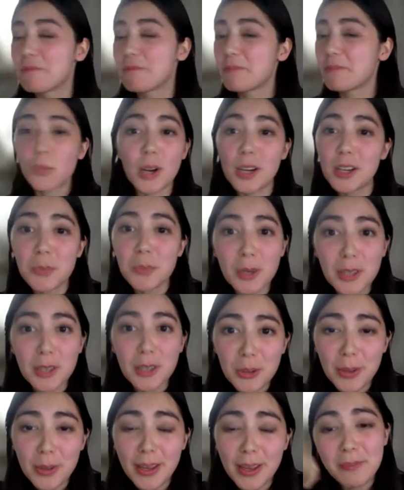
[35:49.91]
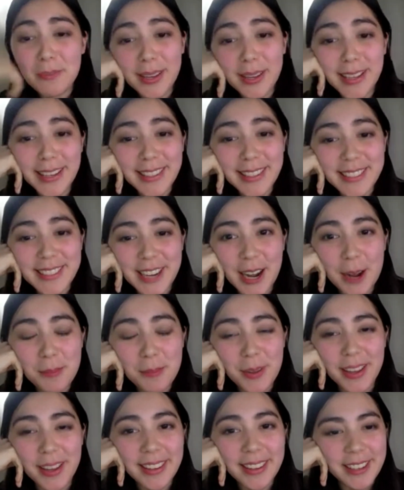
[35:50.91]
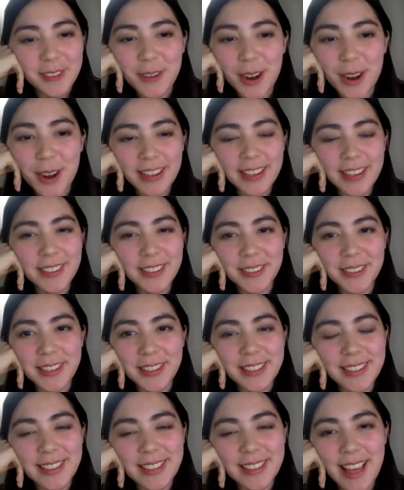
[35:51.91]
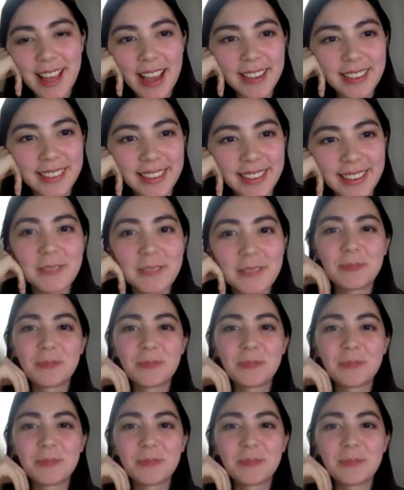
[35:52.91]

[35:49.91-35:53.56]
where do you begin picking a topic in writing your letter to the editor?